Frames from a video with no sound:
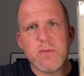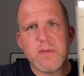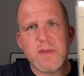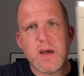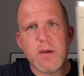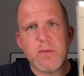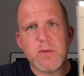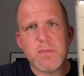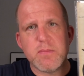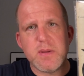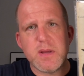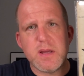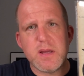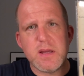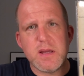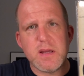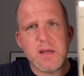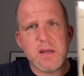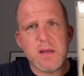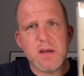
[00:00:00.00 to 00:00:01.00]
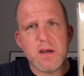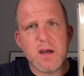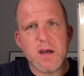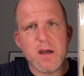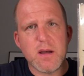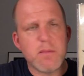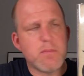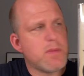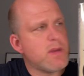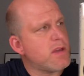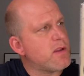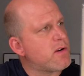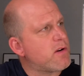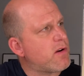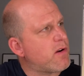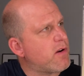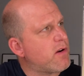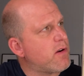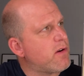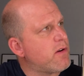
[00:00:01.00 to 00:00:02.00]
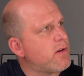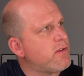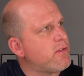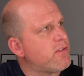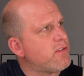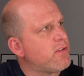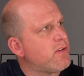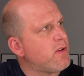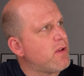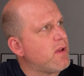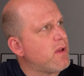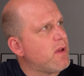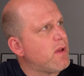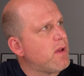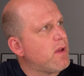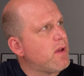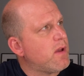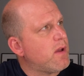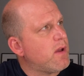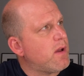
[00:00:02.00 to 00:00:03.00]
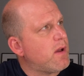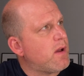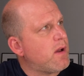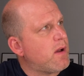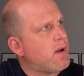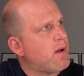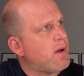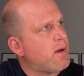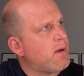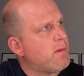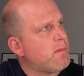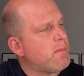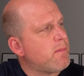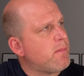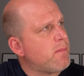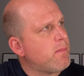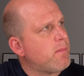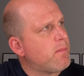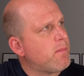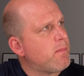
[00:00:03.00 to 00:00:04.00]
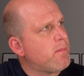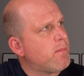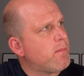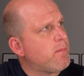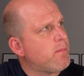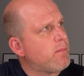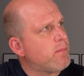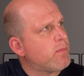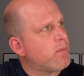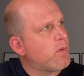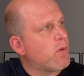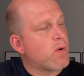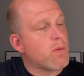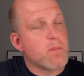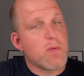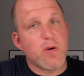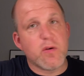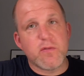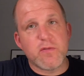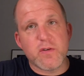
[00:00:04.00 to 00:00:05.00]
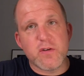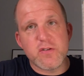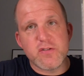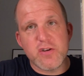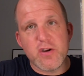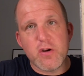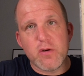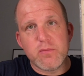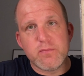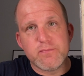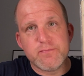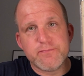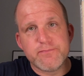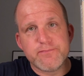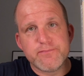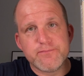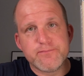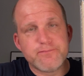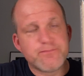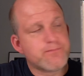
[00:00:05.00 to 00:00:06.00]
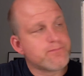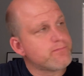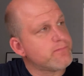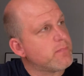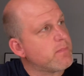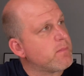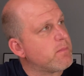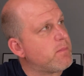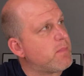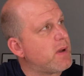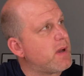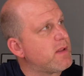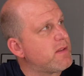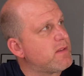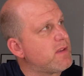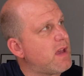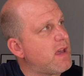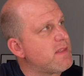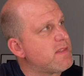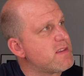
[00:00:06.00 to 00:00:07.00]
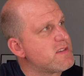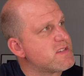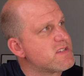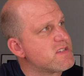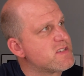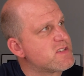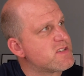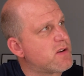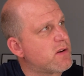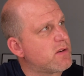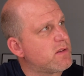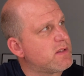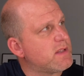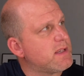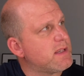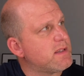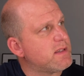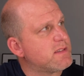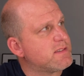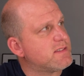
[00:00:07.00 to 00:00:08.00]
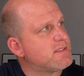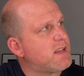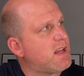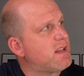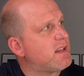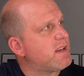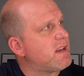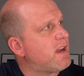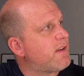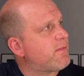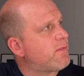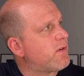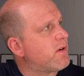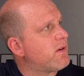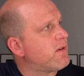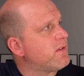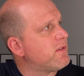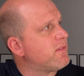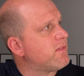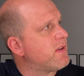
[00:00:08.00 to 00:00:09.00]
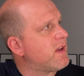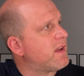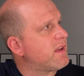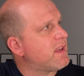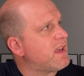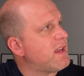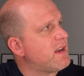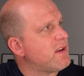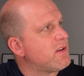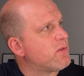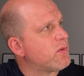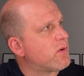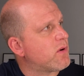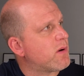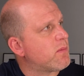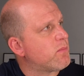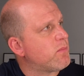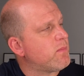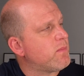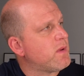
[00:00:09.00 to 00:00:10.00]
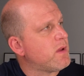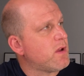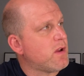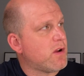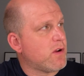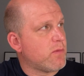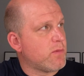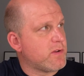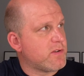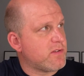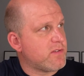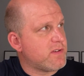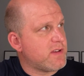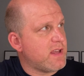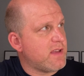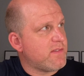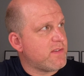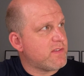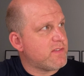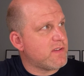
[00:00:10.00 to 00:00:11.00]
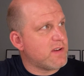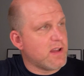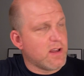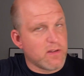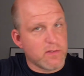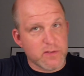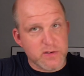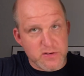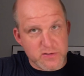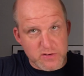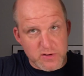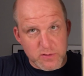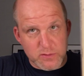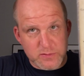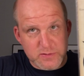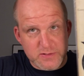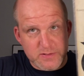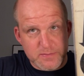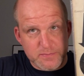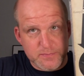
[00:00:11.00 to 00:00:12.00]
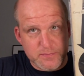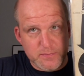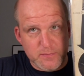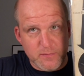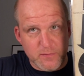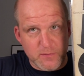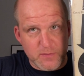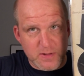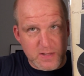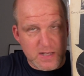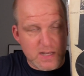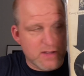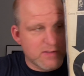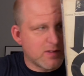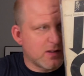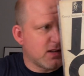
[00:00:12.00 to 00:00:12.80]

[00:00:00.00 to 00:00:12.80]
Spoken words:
that would be Inner Urge, um, or Mode for Joe. But this is certainly a solid effort. You've got Kenny Dorham, Richard Davis, and Elvin Jones filling out the